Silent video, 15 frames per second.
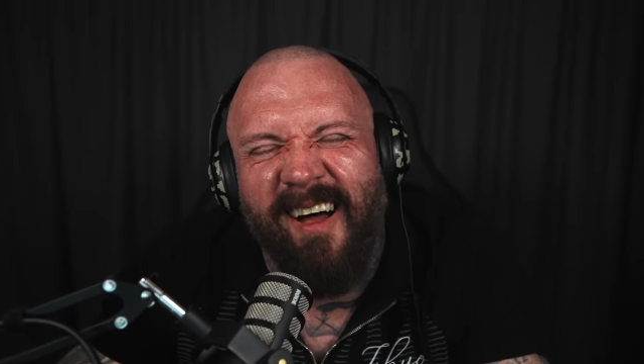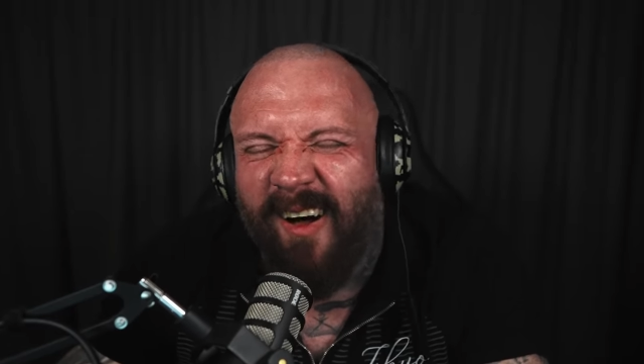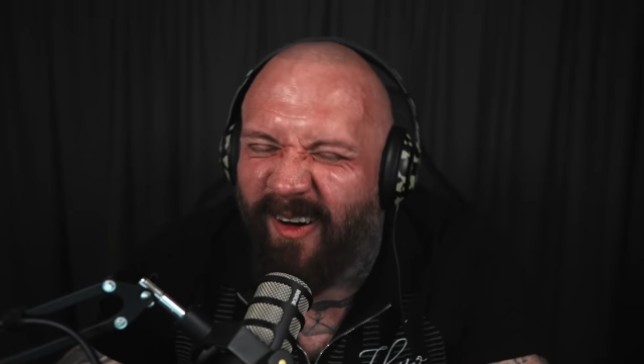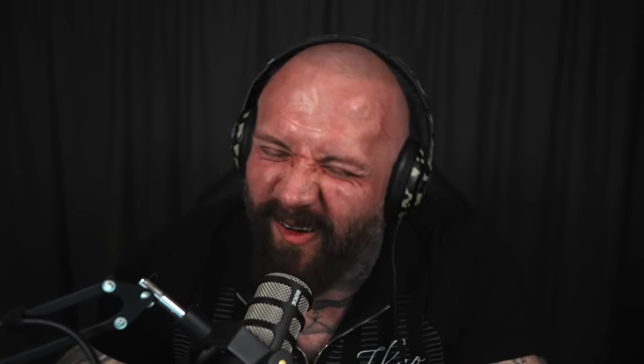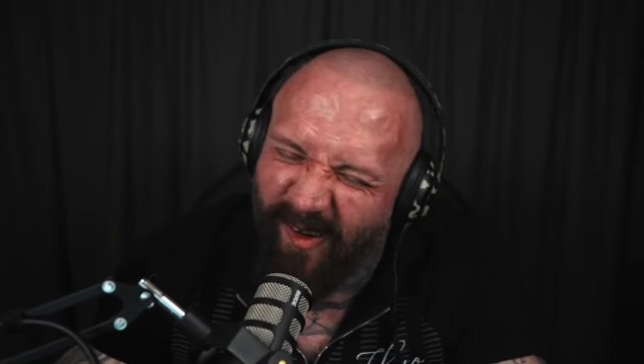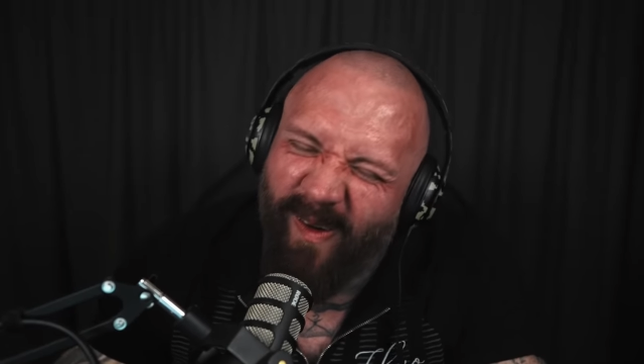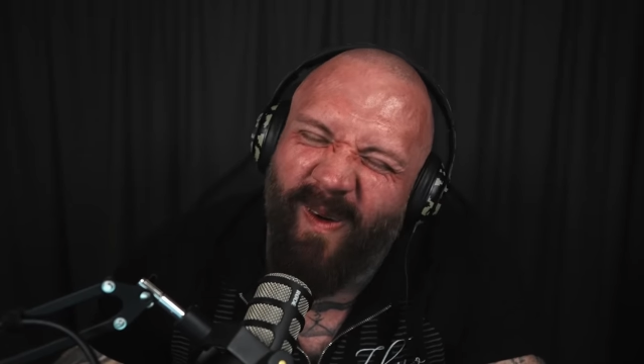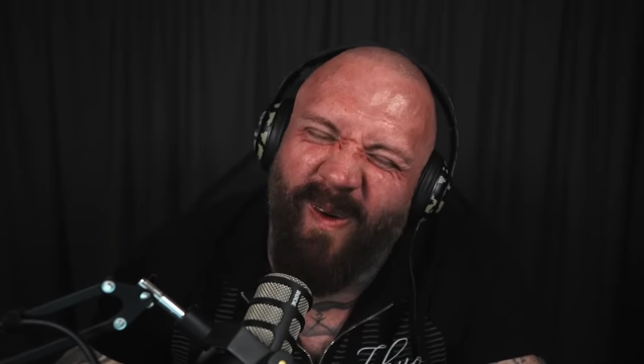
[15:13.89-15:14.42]

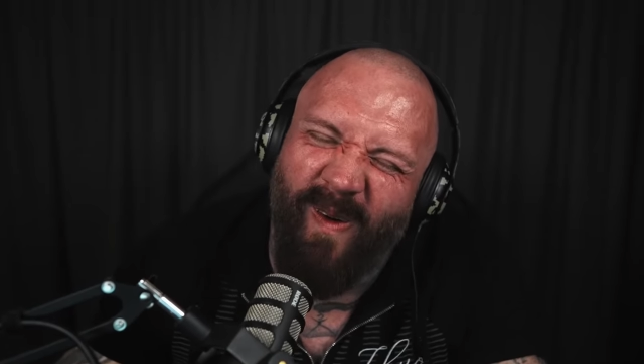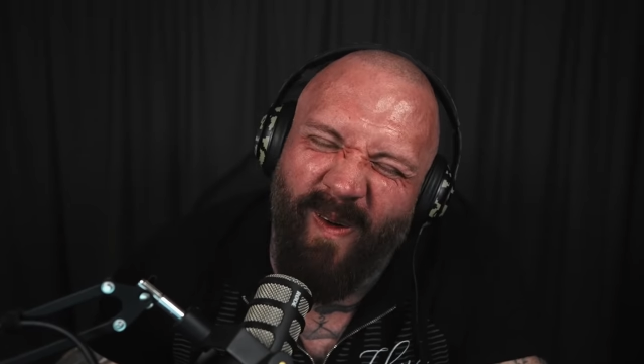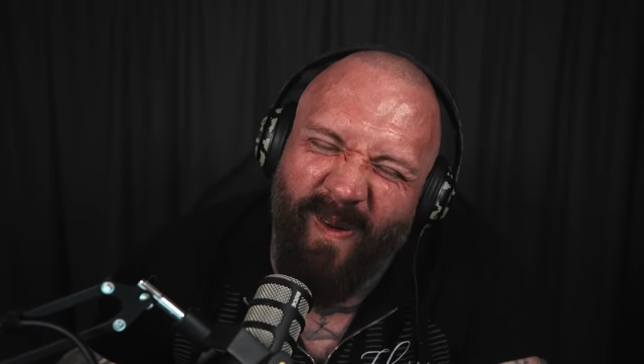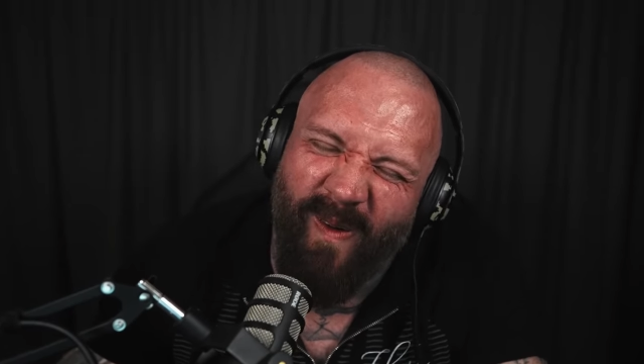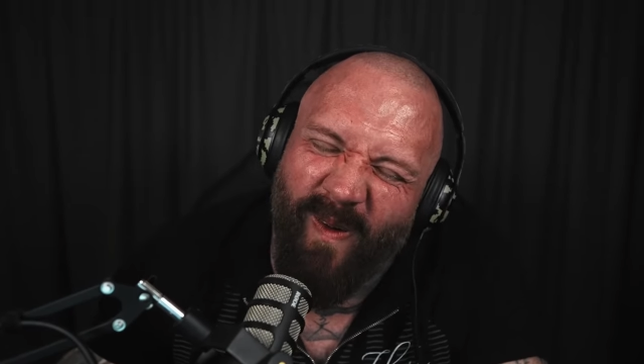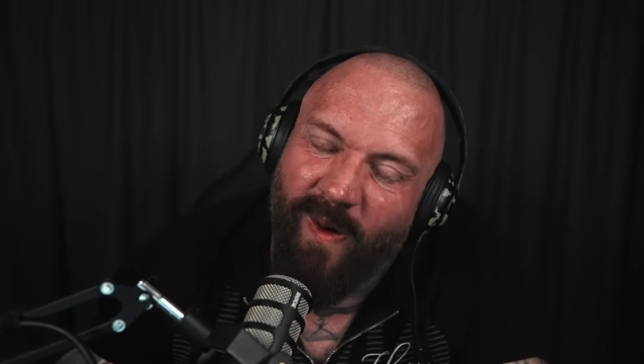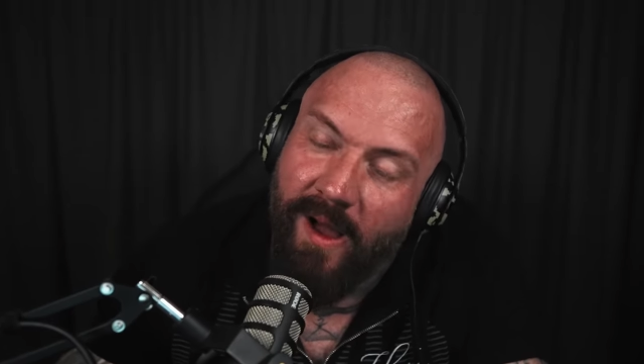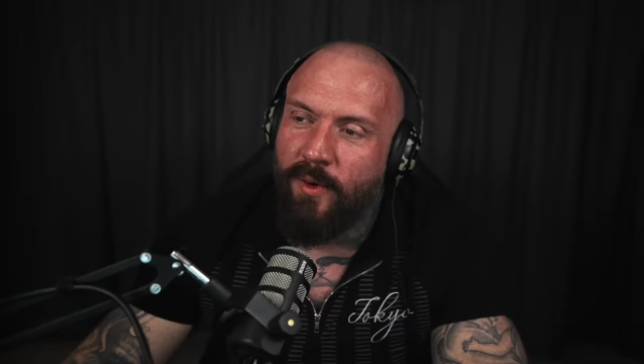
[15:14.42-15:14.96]

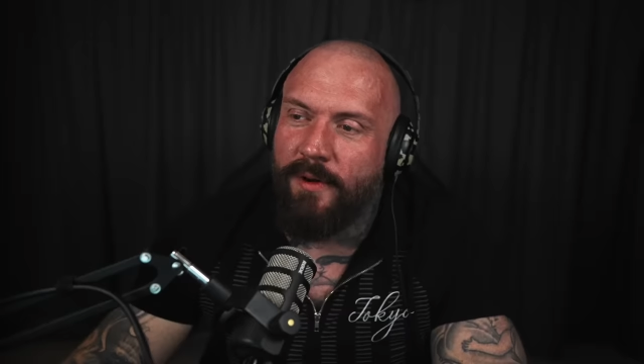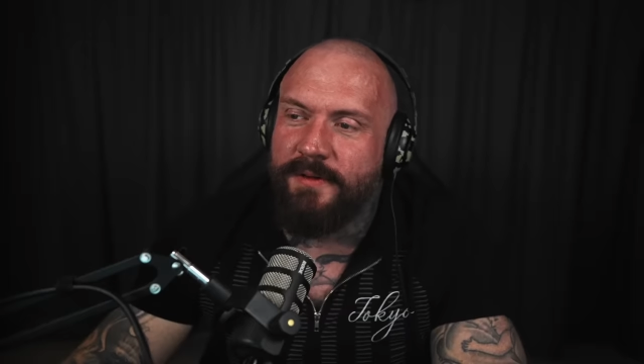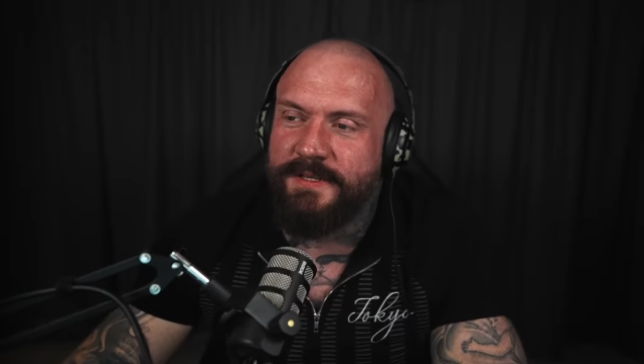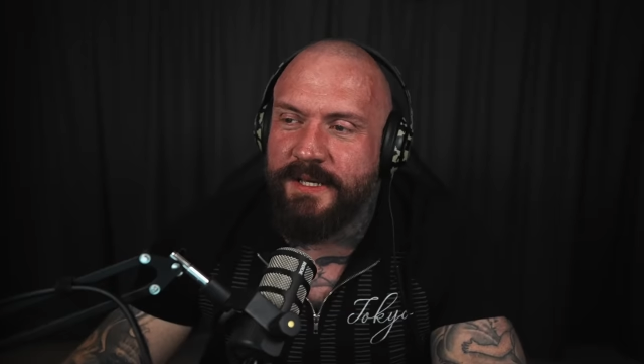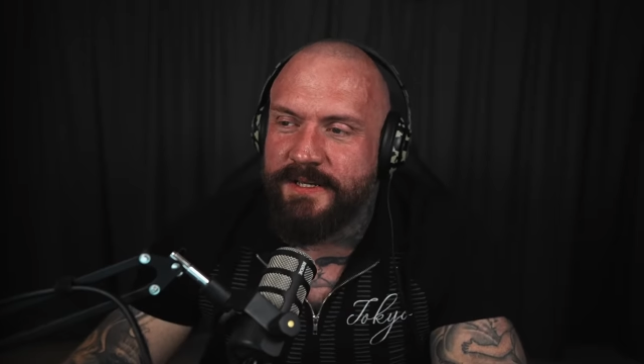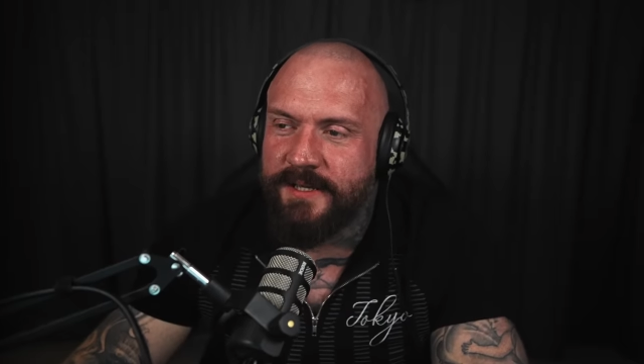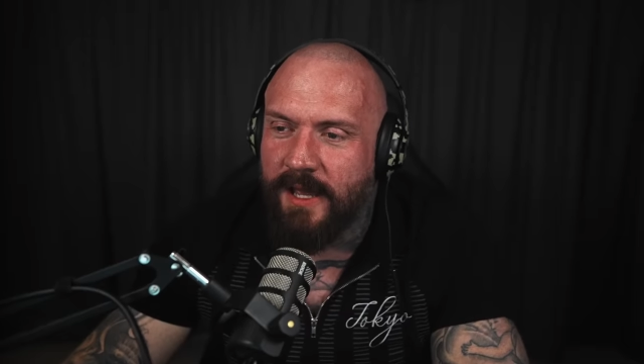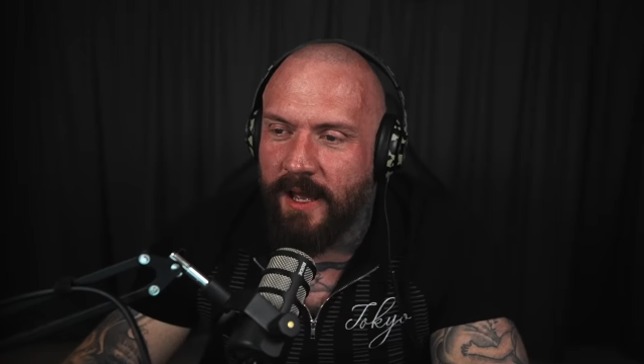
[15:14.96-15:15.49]
Oh, where is
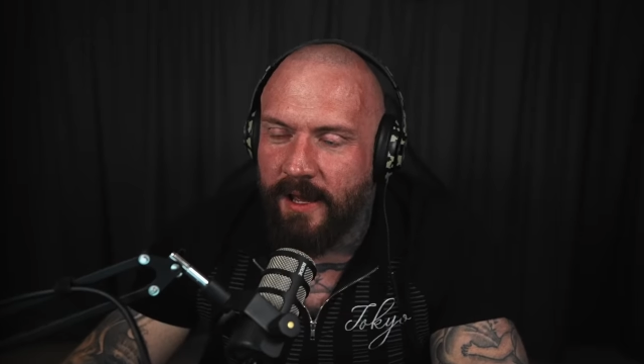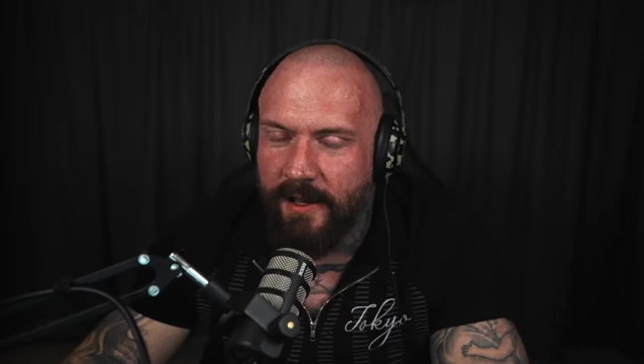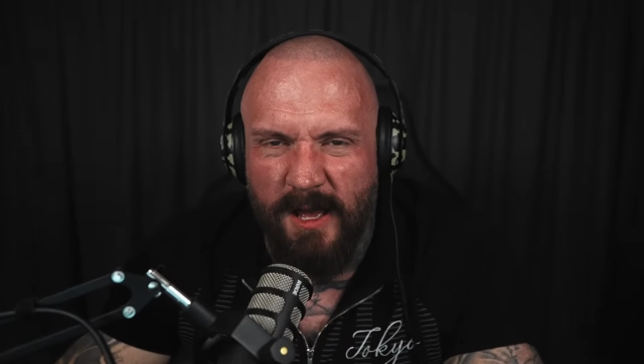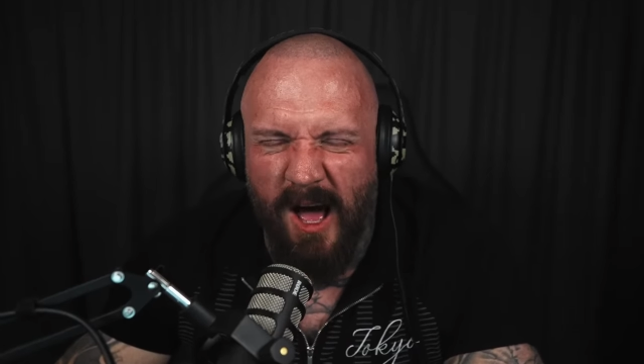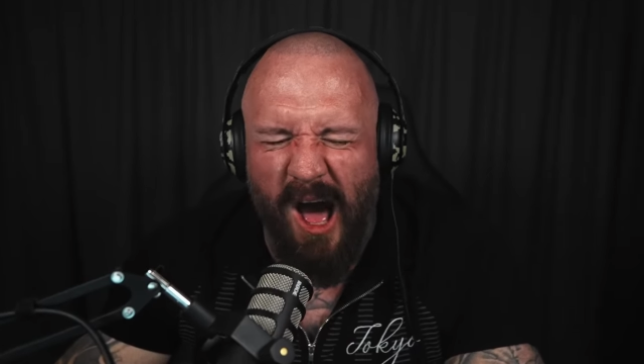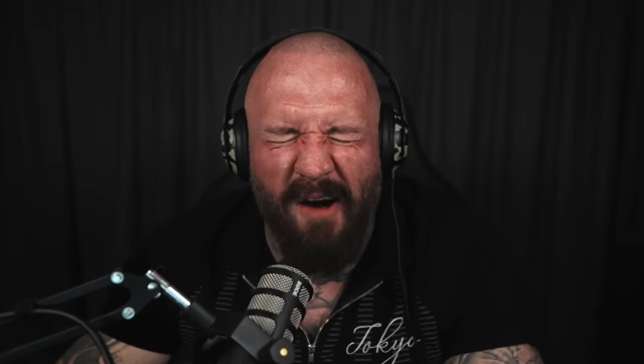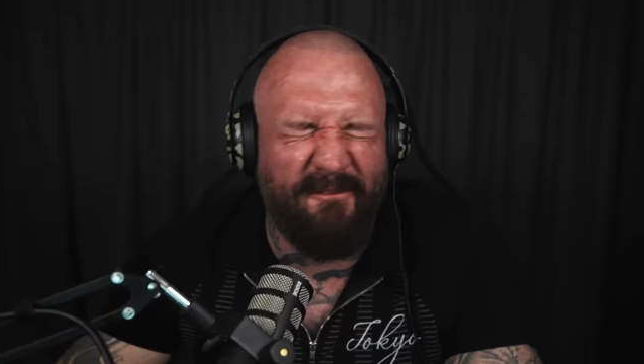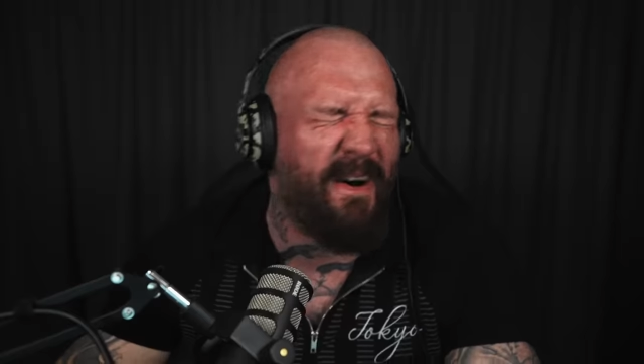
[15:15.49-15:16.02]
this guy?
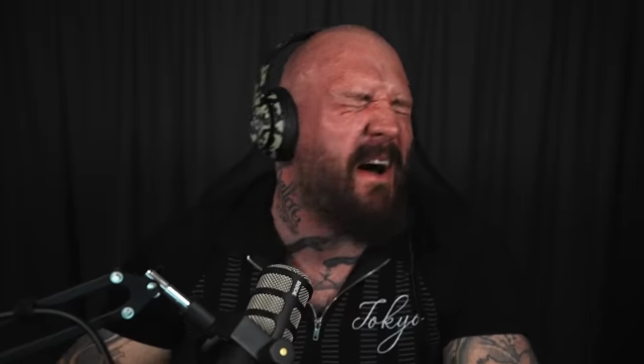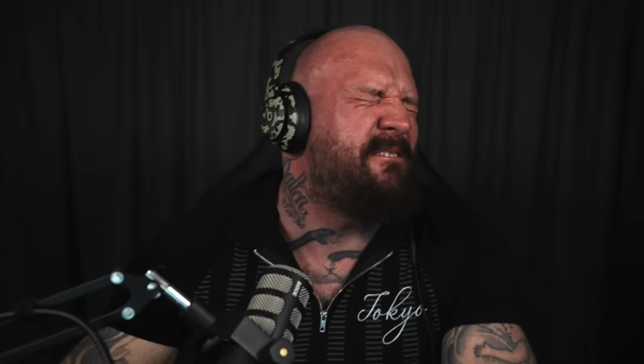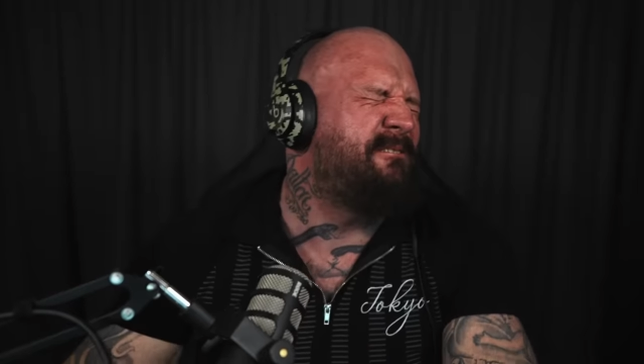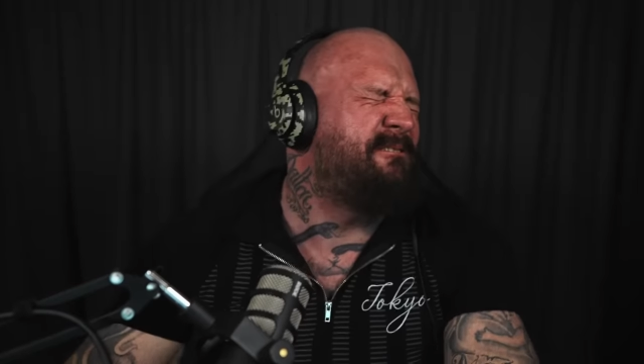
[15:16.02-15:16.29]
Oh, for